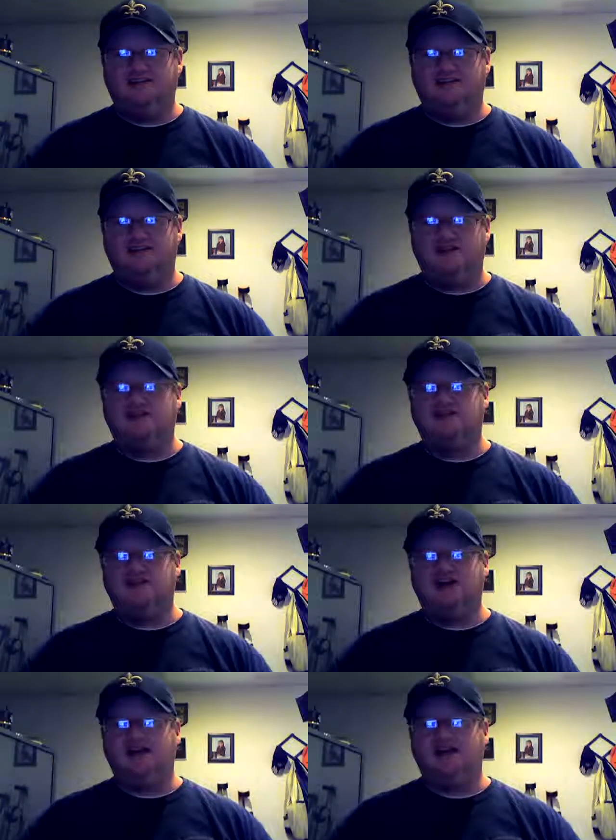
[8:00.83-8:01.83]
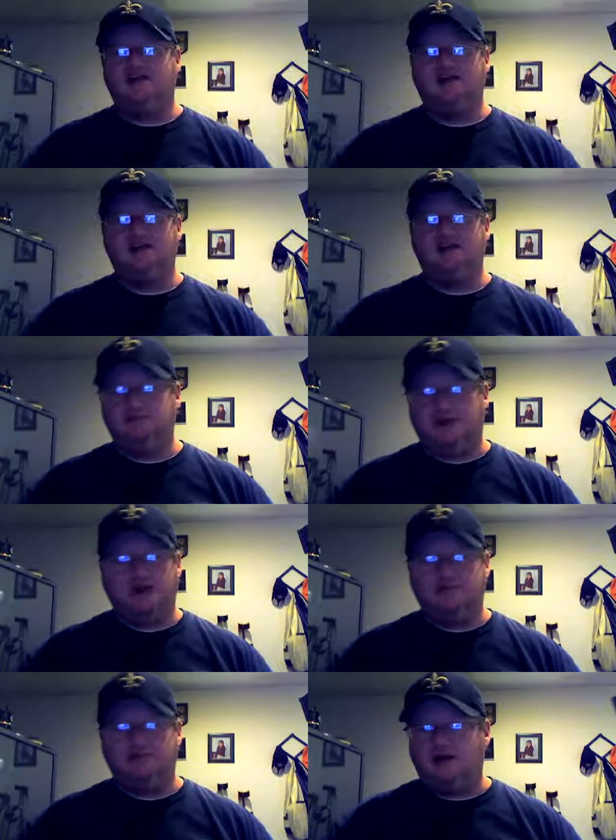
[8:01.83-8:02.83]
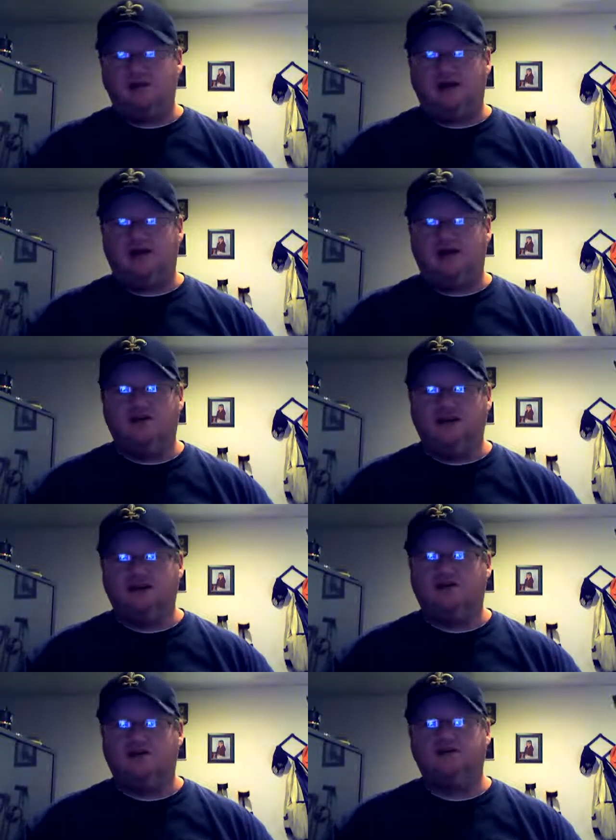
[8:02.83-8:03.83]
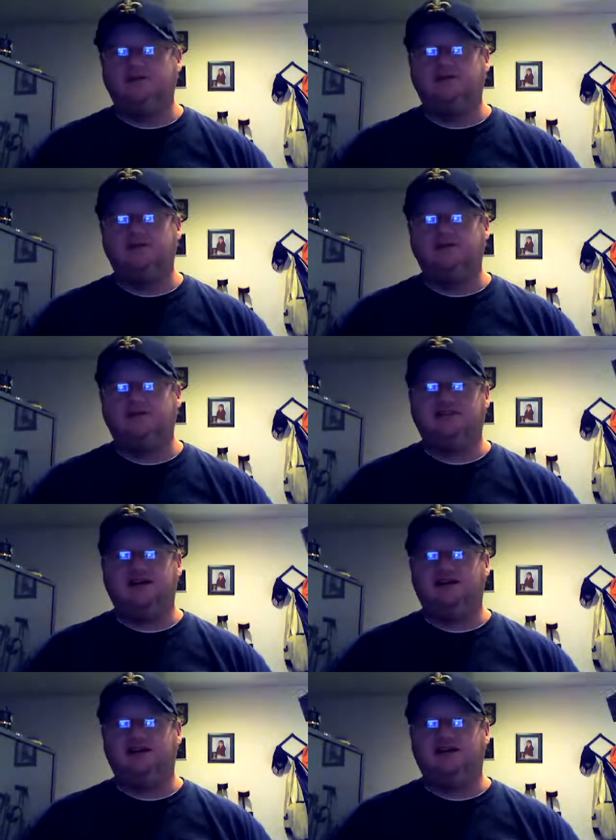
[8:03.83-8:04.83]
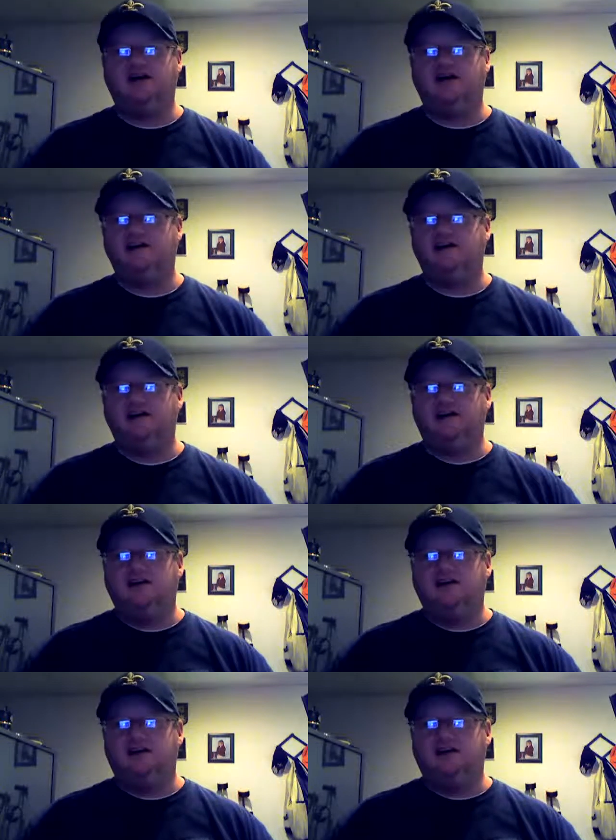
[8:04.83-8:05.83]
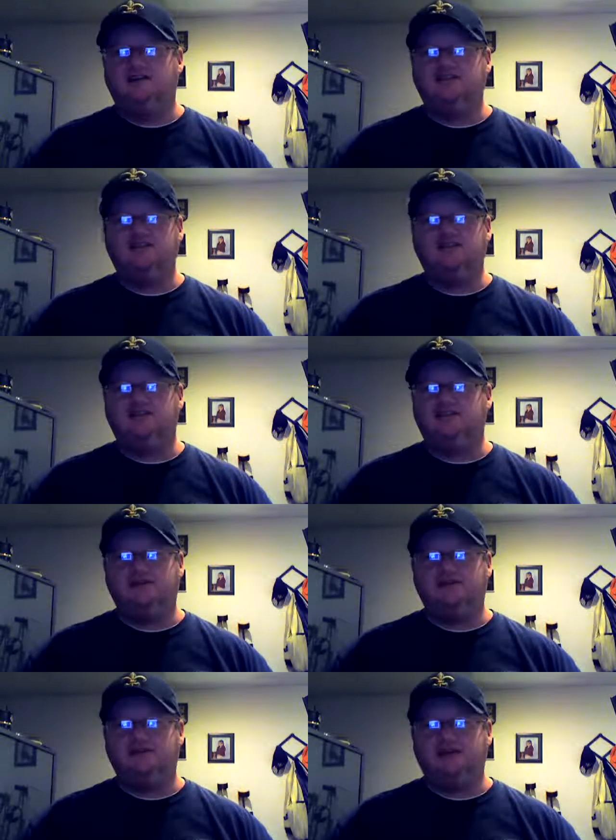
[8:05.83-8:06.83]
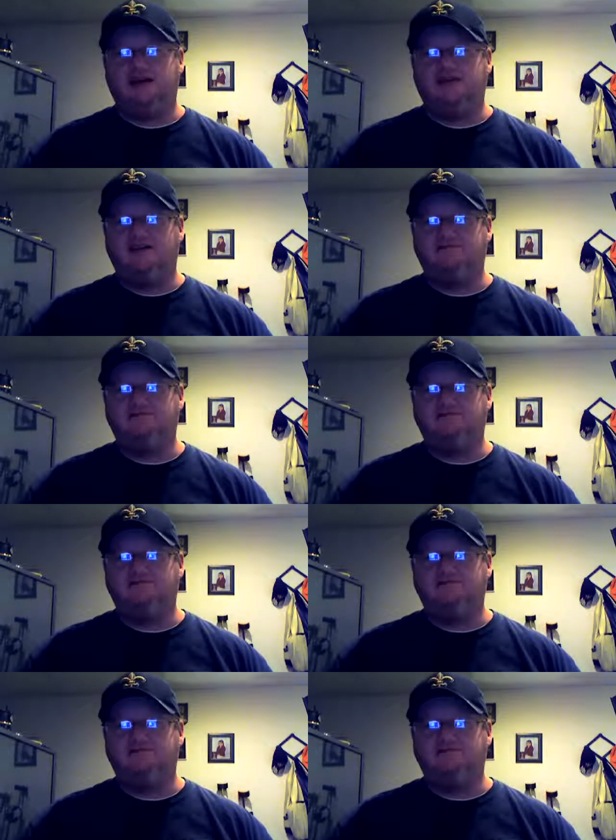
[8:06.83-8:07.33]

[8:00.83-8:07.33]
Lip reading: you have a good day, happy hunting, blah blah blah, all that garbage people say, and see you on the flip side.